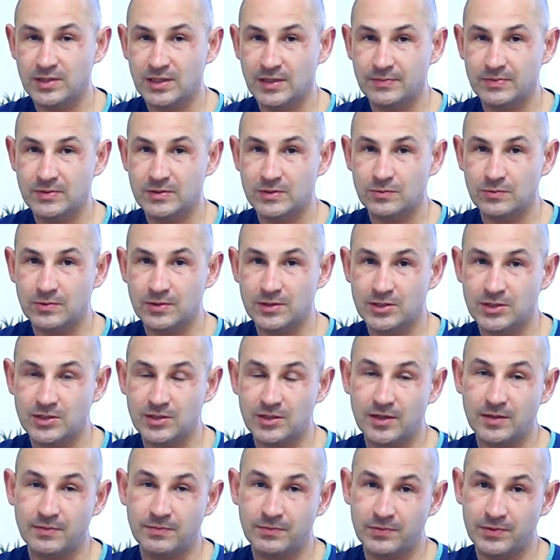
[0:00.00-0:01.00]
tips, which
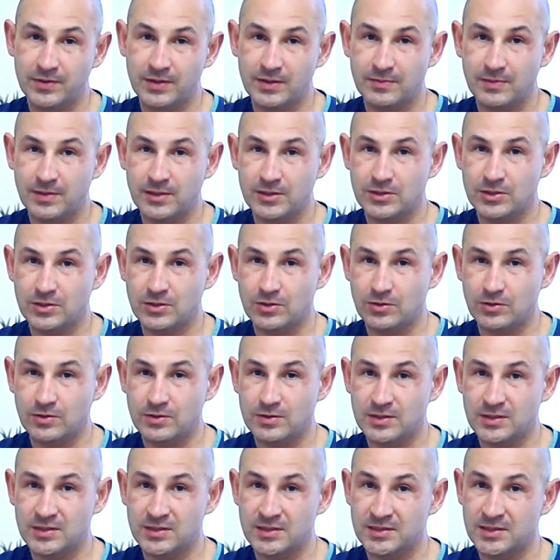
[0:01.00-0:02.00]
are pretty much
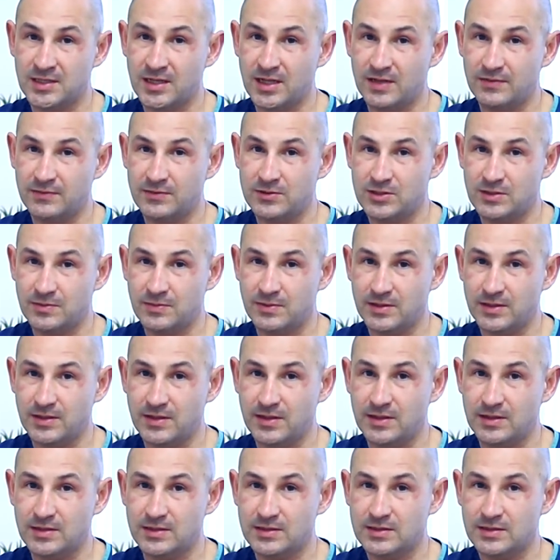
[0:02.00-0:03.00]
non-salvageable
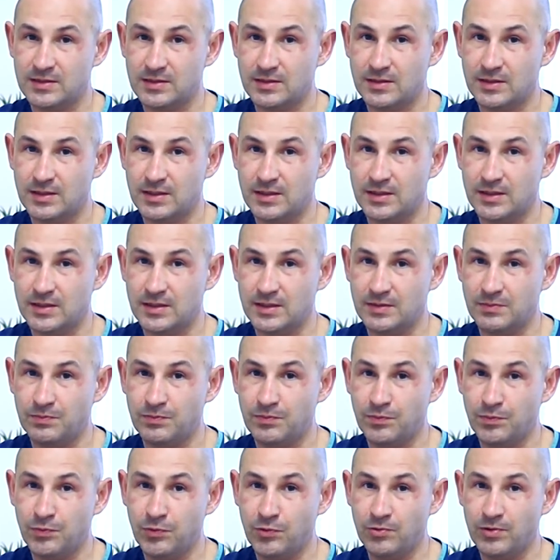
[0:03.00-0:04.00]
at this
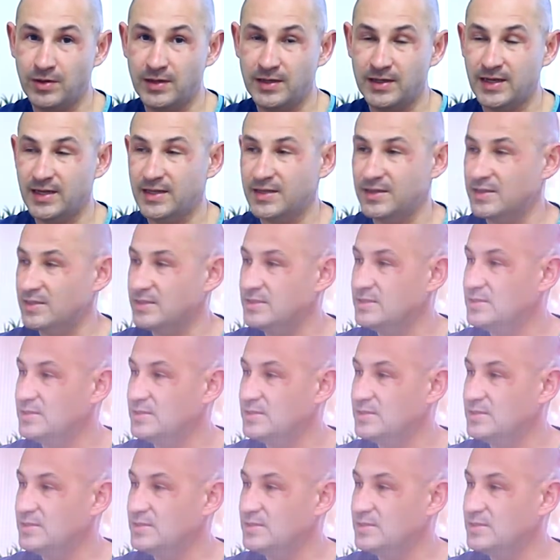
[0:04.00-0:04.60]
point. And the